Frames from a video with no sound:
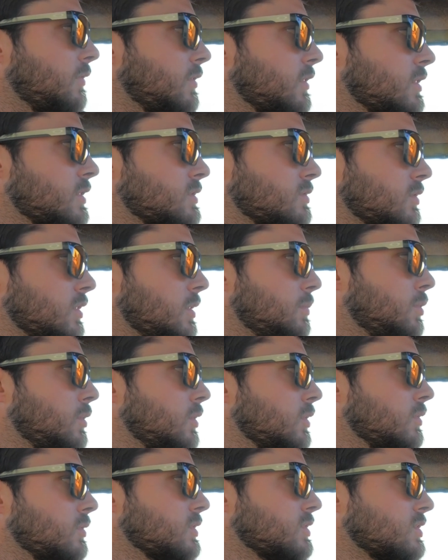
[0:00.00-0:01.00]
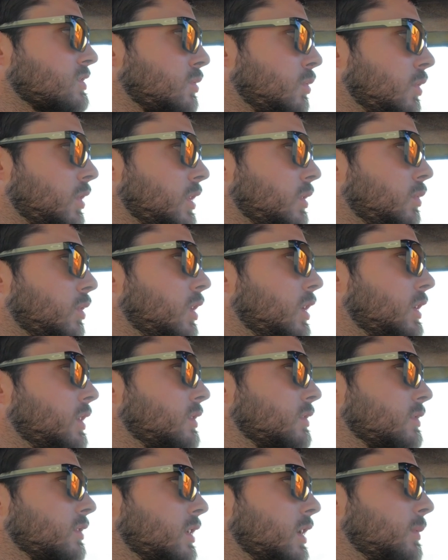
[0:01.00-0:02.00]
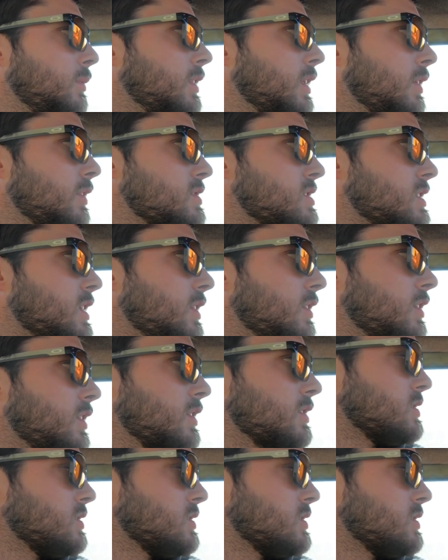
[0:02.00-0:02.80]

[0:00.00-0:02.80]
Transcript: first one I pulled was 21. I mean, that was the end row,